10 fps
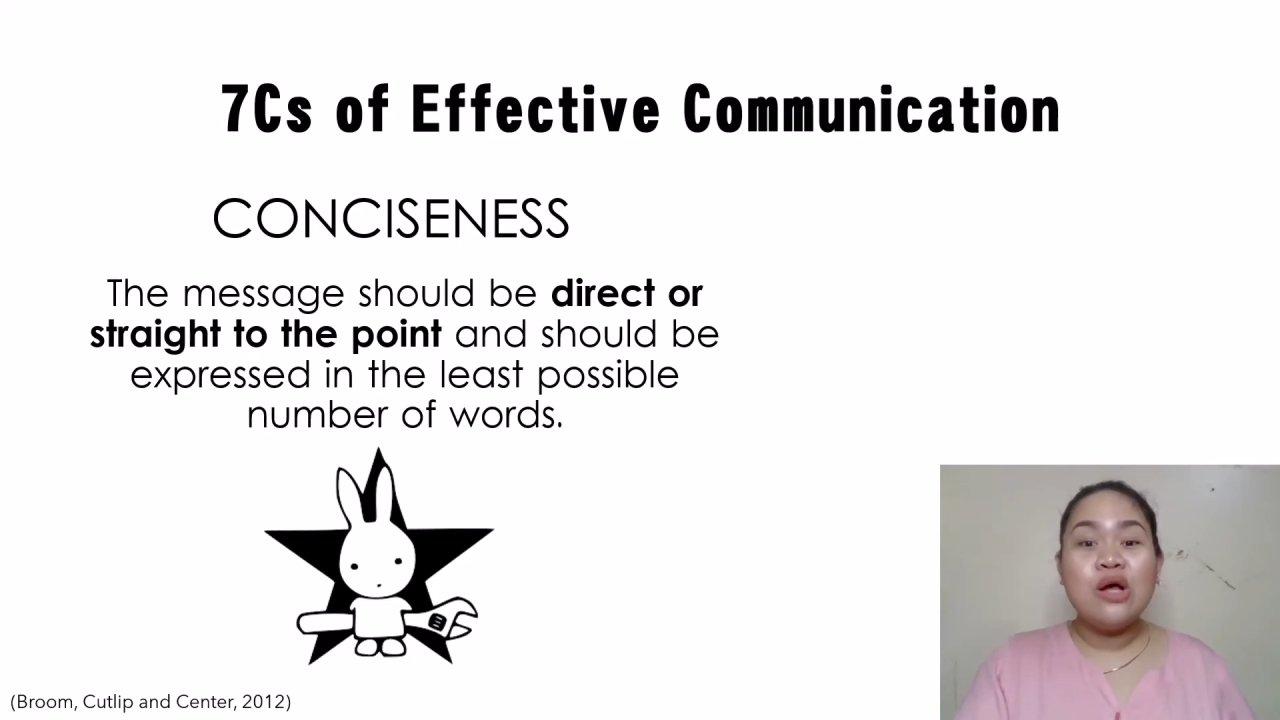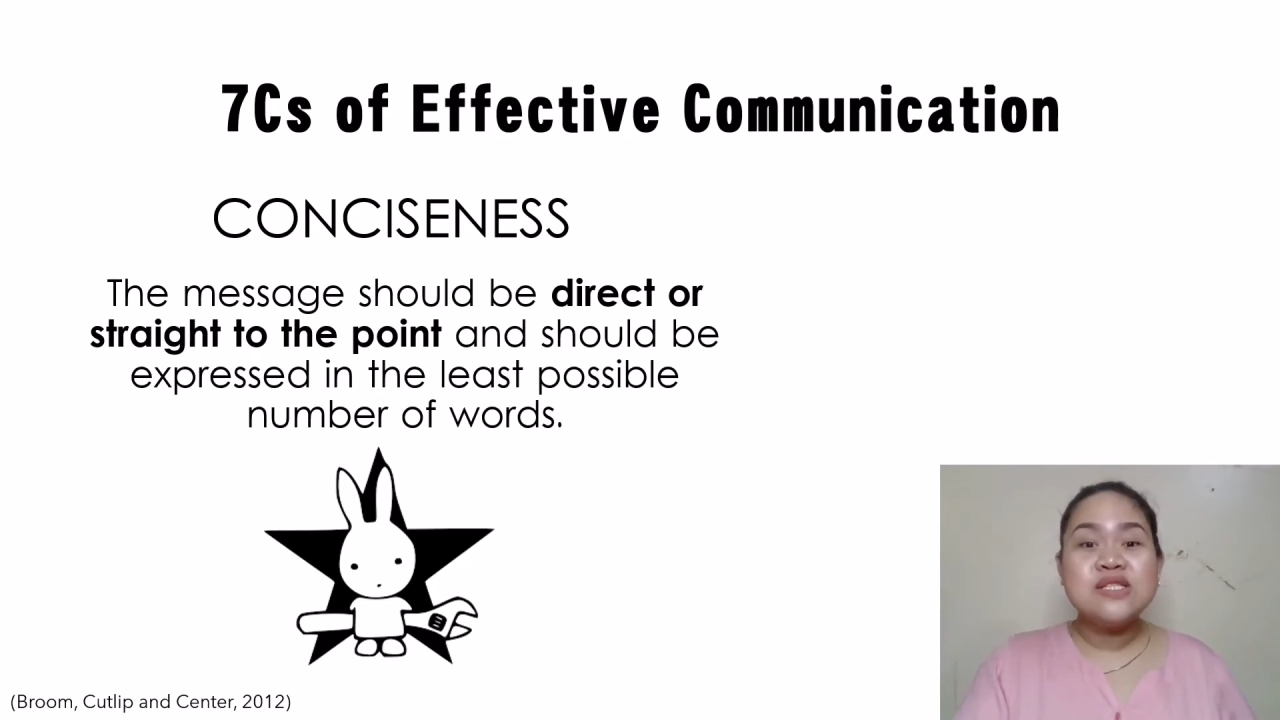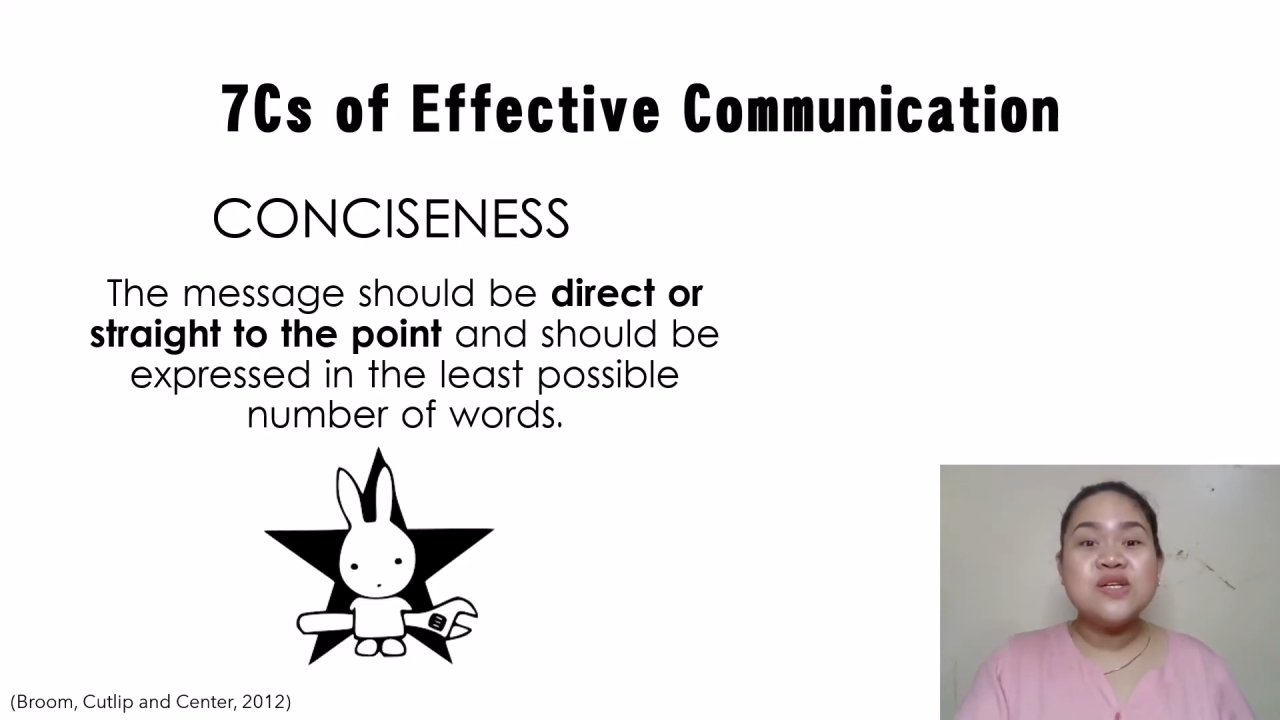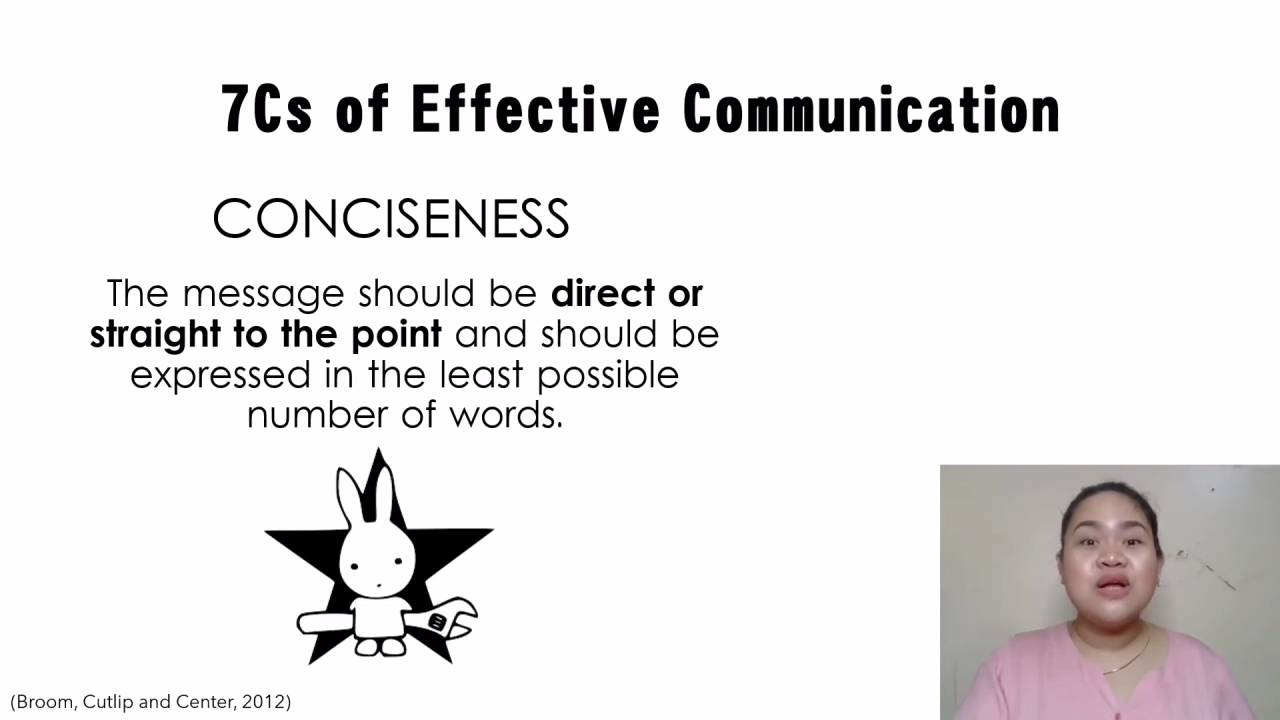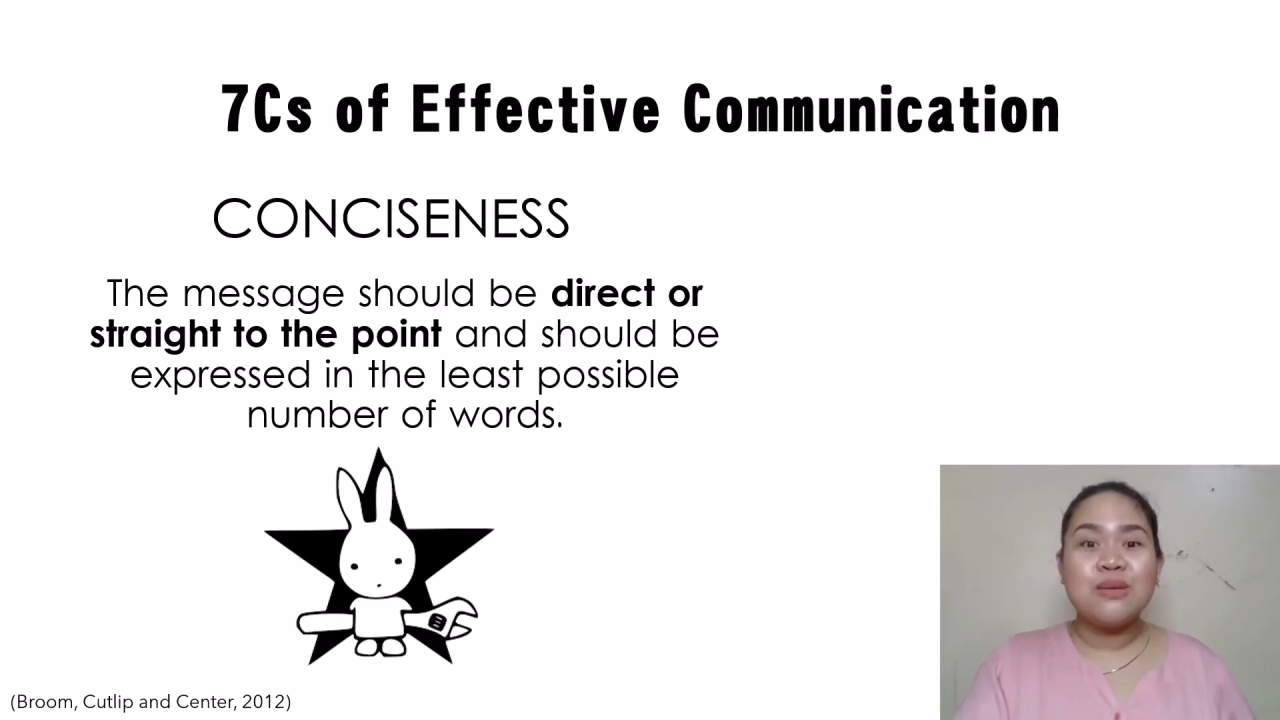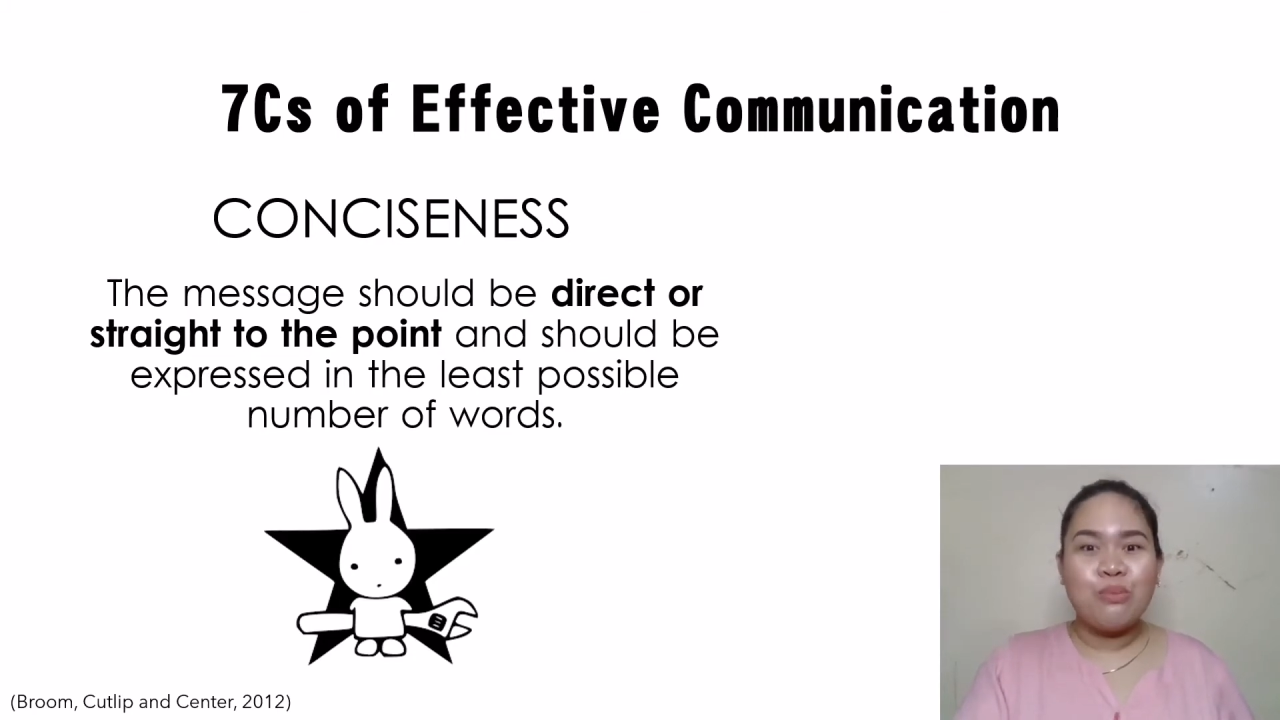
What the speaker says: also not